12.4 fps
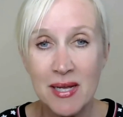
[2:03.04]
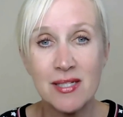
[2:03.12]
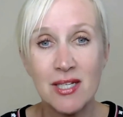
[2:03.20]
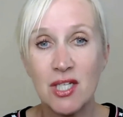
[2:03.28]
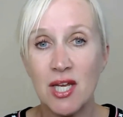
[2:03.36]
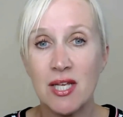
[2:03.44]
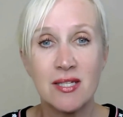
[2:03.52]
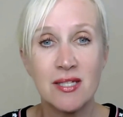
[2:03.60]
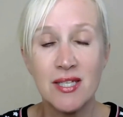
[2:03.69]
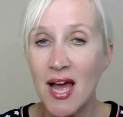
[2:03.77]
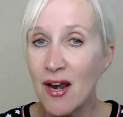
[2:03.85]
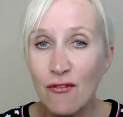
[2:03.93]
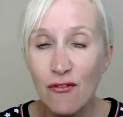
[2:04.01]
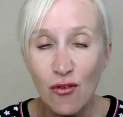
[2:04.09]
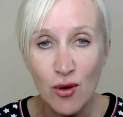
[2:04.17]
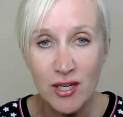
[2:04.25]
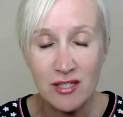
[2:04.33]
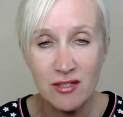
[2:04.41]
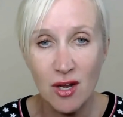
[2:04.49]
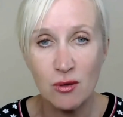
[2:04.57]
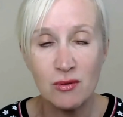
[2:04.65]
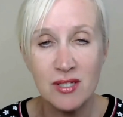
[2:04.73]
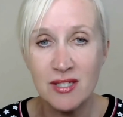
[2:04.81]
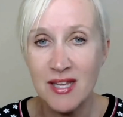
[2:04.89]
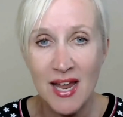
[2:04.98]
messages, send voice
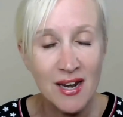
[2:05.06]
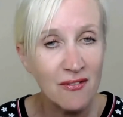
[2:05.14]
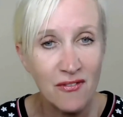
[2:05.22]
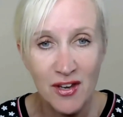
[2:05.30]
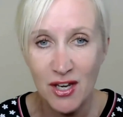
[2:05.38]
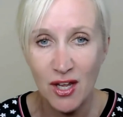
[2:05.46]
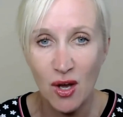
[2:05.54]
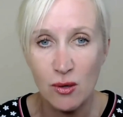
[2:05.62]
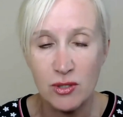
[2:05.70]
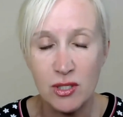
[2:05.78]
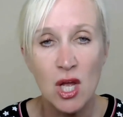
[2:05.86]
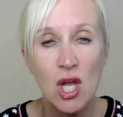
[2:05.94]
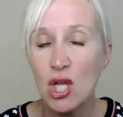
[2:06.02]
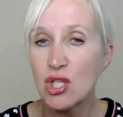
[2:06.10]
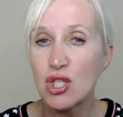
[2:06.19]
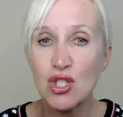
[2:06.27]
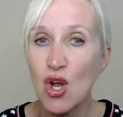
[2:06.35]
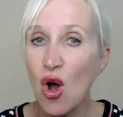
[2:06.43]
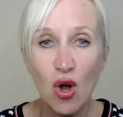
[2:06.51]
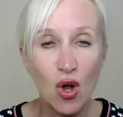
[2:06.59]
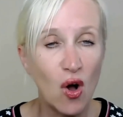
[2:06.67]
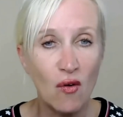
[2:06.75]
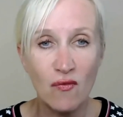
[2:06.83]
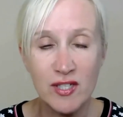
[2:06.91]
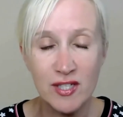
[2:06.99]
notes, send videos, start
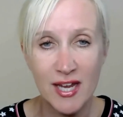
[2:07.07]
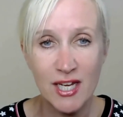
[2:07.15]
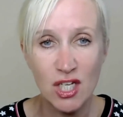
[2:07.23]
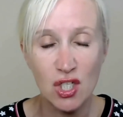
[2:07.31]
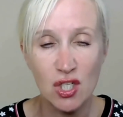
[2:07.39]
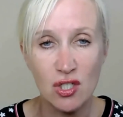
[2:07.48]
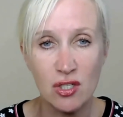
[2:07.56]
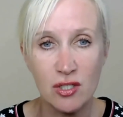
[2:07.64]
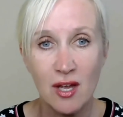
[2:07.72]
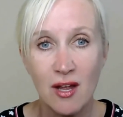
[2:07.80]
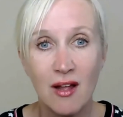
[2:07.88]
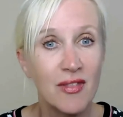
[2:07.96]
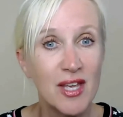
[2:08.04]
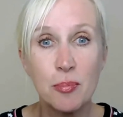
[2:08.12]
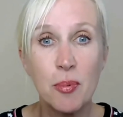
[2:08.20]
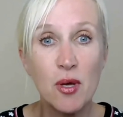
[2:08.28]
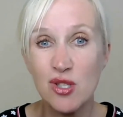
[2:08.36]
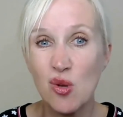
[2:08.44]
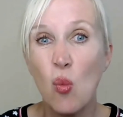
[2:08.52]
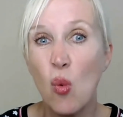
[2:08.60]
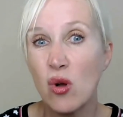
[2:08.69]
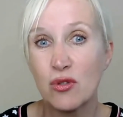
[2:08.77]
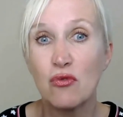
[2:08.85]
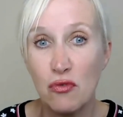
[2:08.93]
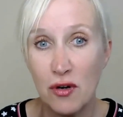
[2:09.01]
conversations. This person
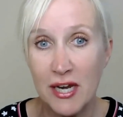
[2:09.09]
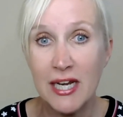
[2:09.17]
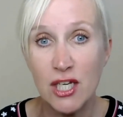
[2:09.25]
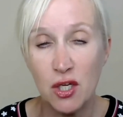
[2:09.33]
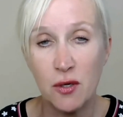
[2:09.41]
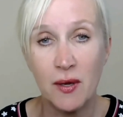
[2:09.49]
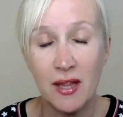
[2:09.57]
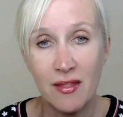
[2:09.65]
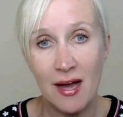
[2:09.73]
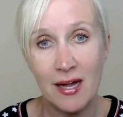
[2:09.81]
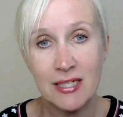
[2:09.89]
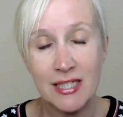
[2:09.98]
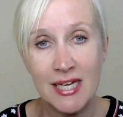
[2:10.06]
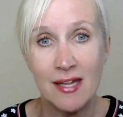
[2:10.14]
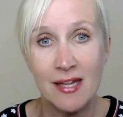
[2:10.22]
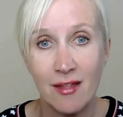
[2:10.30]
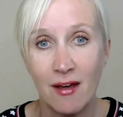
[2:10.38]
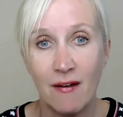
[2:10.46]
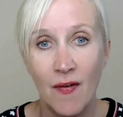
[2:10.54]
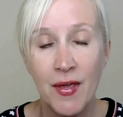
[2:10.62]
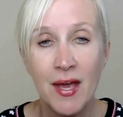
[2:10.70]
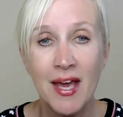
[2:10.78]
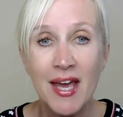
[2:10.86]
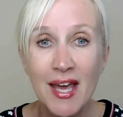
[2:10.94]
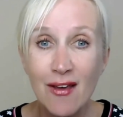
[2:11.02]
wasn't really doing that either.
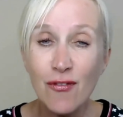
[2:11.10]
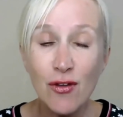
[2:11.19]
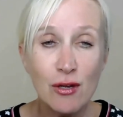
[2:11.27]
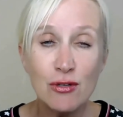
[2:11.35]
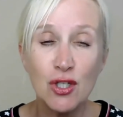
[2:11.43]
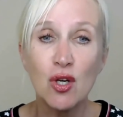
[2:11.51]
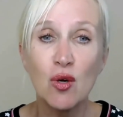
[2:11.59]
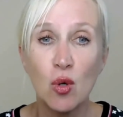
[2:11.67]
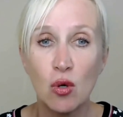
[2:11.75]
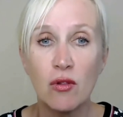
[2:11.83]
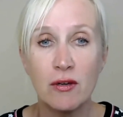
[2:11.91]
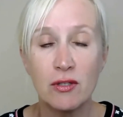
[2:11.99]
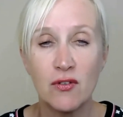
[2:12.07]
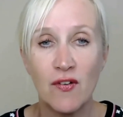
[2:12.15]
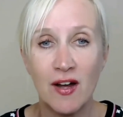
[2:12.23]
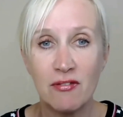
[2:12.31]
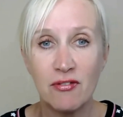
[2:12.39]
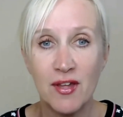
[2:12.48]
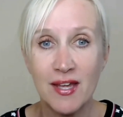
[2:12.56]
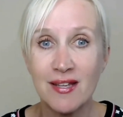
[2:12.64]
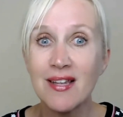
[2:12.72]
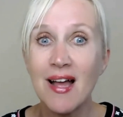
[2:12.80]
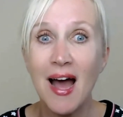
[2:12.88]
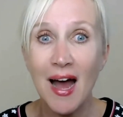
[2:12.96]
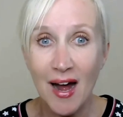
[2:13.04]
If you do all those 5 things,
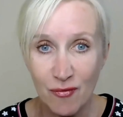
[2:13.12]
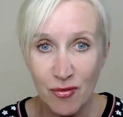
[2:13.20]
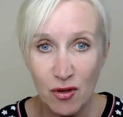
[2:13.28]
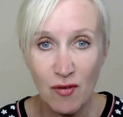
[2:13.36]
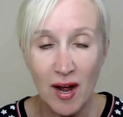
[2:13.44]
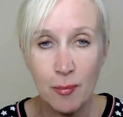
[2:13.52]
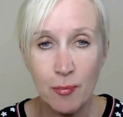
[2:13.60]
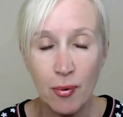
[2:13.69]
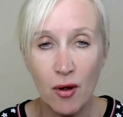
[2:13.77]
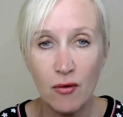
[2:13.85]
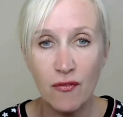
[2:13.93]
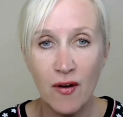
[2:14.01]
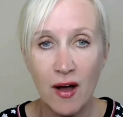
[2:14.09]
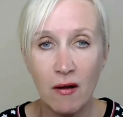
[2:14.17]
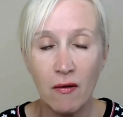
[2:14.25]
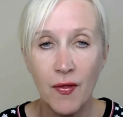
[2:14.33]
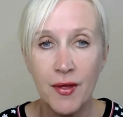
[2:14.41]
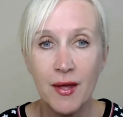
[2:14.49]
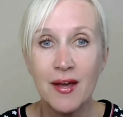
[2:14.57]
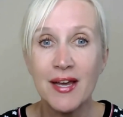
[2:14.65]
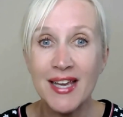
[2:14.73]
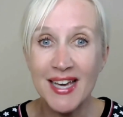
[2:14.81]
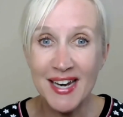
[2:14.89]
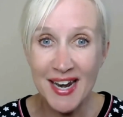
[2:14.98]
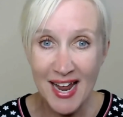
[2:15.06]
have the right profile,
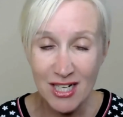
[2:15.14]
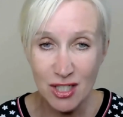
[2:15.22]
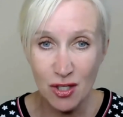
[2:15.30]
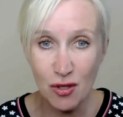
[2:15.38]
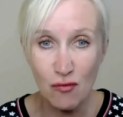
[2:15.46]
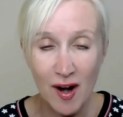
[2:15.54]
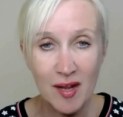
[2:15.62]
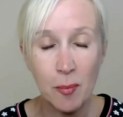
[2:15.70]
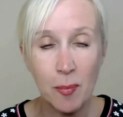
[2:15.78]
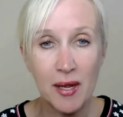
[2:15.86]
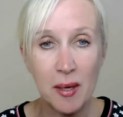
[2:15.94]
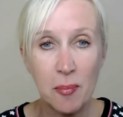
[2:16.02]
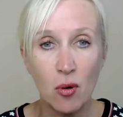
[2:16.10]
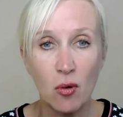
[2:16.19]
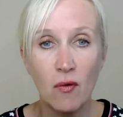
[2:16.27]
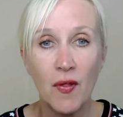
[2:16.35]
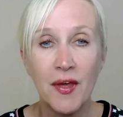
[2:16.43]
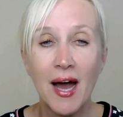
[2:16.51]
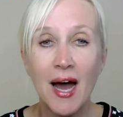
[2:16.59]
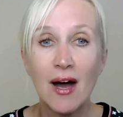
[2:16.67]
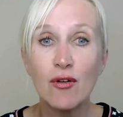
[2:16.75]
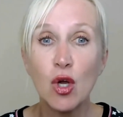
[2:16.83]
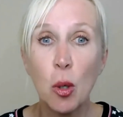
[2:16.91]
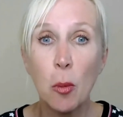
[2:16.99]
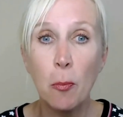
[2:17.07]
connect to the right people, have
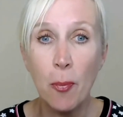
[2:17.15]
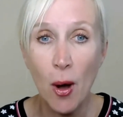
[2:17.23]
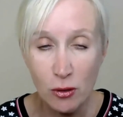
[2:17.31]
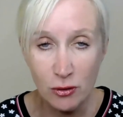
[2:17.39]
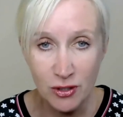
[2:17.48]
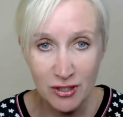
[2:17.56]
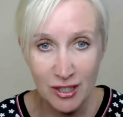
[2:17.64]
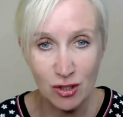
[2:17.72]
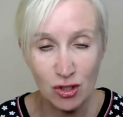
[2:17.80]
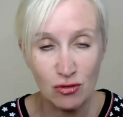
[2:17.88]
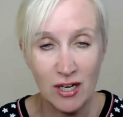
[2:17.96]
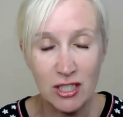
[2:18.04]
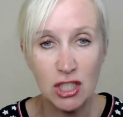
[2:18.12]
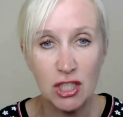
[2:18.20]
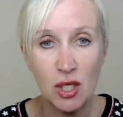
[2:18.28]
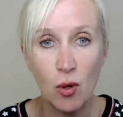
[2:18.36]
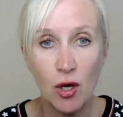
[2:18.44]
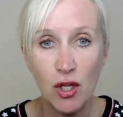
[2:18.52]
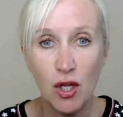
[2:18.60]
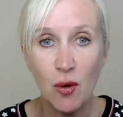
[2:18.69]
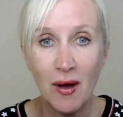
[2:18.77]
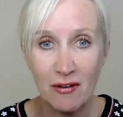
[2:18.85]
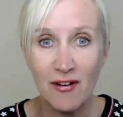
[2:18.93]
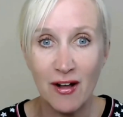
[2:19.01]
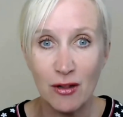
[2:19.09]
a good posting strategy where you
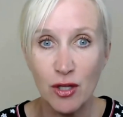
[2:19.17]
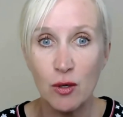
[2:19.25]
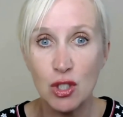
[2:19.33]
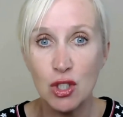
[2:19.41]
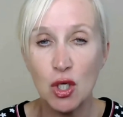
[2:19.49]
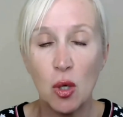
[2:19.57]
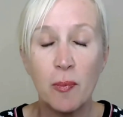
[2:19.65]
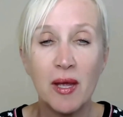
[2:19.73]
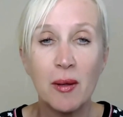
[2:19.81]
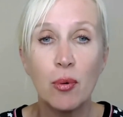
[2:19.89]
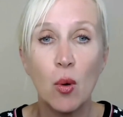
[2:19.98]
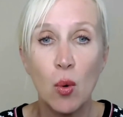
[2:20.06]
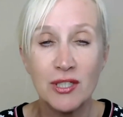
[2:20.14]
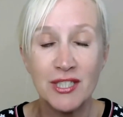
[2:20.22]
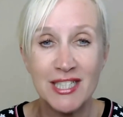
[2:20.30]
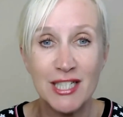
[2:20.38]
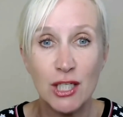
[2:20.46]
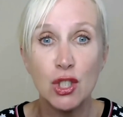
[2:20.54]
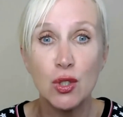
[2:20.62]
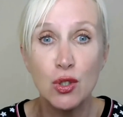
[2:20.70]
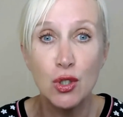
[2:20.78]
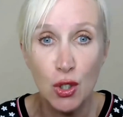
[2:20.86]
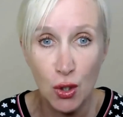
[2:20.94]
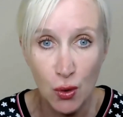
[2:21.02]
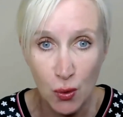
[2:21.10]
add value and show people what it is you
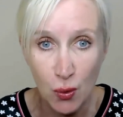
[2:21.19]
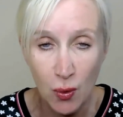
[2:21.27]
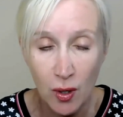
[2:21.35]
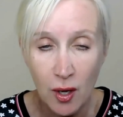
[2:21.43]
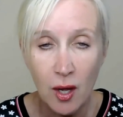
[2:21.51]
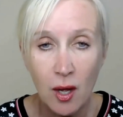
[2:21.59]
do.